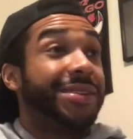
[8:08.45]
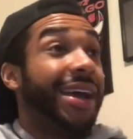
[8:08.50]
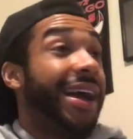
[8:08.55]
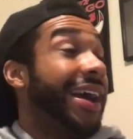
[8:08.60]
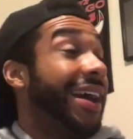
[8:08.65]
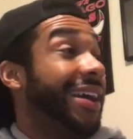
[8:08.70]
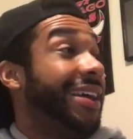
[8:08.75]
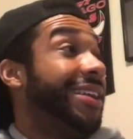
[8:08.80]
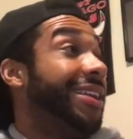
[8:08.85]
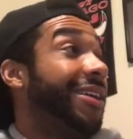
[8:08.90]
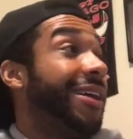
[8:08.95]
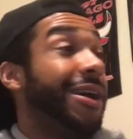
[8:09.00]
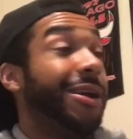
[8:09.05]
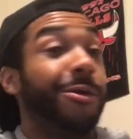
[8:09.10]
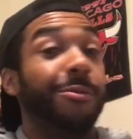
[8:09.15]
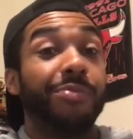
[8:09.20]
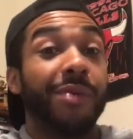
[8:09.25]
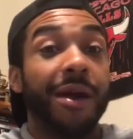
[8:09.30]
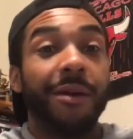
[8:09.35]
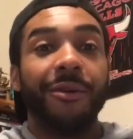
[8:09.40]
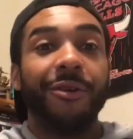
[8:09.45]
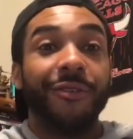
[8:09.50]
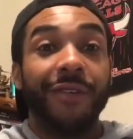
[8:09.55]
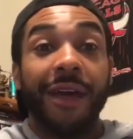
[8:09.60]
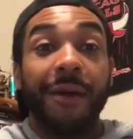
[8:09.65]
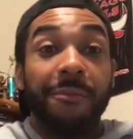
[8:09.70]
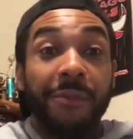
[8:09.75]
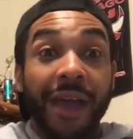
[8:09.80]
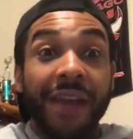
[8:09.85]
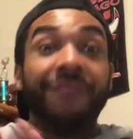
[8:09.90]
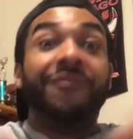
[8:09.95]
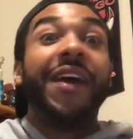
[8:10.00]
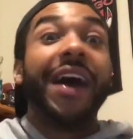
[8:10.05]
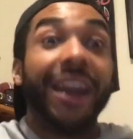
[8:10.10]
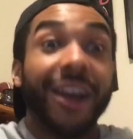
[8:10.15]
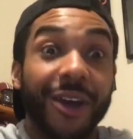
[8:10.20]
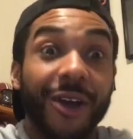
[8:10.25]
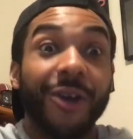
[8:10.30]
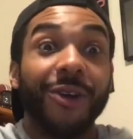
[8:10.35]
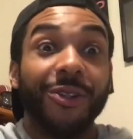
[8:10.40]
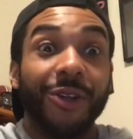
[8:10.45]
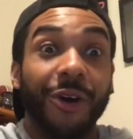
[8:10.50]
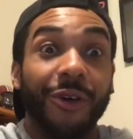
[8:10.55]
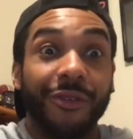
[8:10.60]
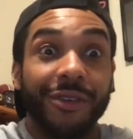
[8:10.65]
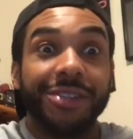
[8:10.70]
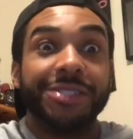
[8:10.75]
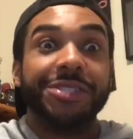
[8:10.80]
I ain't got no problem with that. Invite a girl over.